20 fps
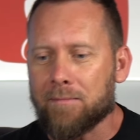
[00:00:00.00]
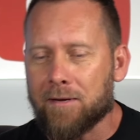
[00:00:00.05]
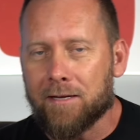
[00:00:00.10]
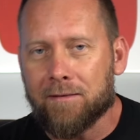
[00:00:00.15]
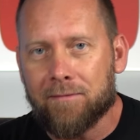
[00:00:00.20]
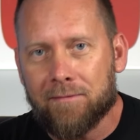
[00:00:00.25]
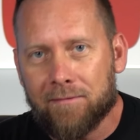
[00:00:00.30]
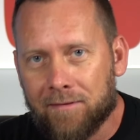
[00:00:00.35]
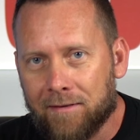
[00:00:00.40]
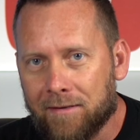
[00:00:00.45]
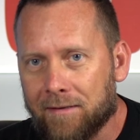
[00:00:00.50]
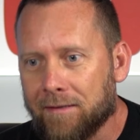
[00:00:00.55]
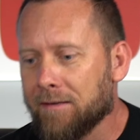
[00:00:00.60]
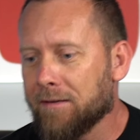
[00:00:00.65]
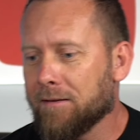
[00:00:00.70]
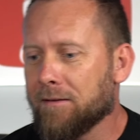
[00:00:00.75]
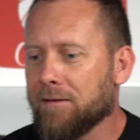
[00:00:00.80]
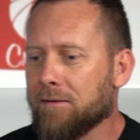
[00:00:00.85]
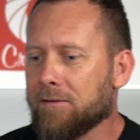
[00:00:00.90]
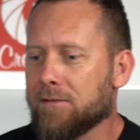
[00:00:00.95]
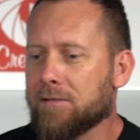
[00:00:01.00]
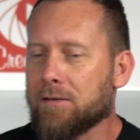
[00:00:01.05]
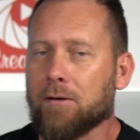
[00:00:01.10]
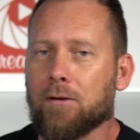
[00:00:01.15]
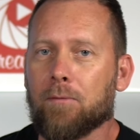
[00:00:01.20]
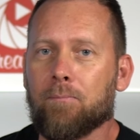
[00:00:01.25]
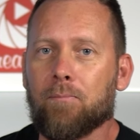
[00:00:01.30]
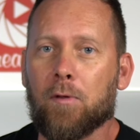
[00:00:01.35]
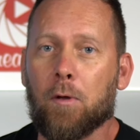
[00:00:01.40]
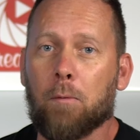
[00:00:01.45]
man.
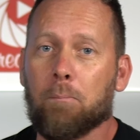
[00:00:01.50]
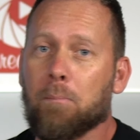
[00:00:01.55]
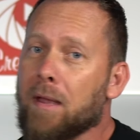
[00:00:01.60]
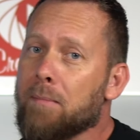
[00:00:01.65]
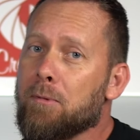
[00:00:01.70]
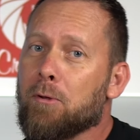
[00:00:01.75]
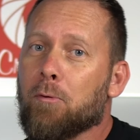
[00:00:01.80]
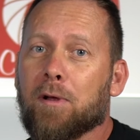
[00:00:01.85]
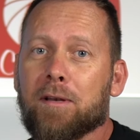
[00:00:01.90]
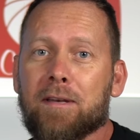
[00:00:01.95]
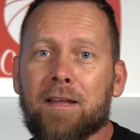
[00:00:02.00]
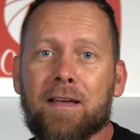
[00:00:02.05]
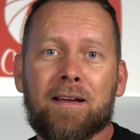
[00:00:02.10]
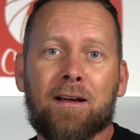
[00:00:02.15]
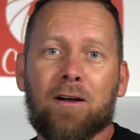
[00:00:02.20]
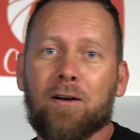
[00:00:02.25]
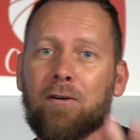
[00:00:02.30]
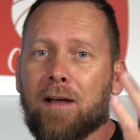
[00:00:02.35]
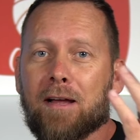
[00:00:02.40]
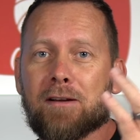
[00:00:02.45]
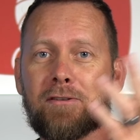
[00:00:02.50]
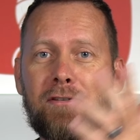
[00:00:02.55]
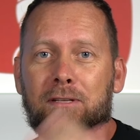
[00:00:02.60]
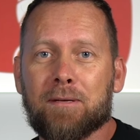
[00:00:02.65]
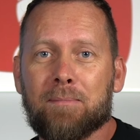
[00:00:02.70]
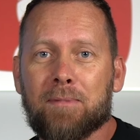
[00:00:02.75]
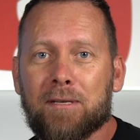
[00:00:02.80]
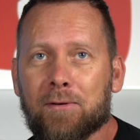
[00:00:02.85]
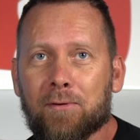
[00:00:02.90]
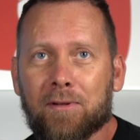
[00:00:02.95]
So maybe one day I'll
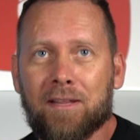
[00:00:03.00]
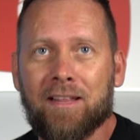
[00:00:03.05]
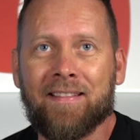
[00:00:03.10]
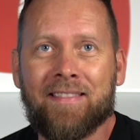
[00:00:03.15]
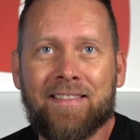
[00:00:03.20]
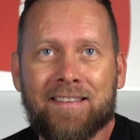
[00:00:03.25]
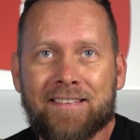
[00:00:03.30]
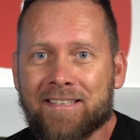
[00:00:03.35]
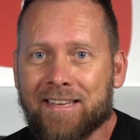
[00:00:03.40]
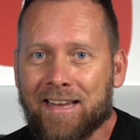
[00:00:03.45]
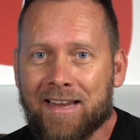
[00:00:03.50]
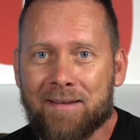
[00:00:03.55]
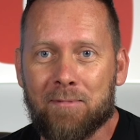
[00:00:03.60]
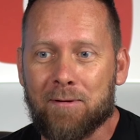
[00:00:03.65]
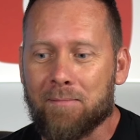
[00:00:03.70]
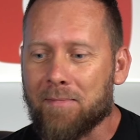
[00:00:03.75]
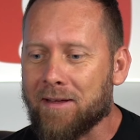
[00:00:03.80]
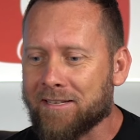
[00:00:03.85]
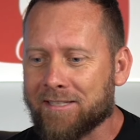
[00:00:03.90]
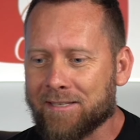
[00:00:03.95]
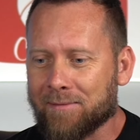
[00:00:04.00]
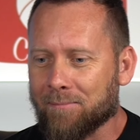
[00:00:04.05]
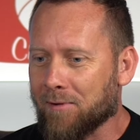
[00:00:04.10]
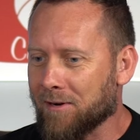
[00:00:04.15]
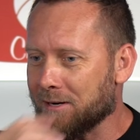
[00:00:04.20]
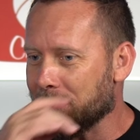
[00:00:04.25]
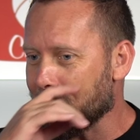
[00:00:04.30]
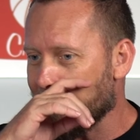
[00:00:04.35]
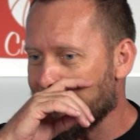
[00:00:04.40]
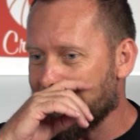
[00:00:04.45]
actually be doing the same and make some
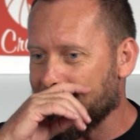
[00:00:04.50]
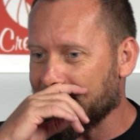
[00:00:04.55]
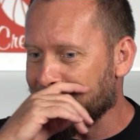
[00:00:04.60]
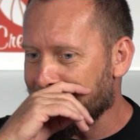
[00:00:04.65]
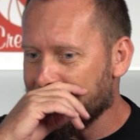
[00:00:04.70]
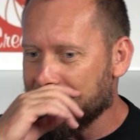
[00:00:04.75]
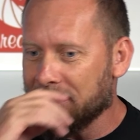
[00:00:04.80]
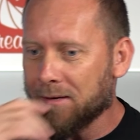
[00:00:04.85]
money back.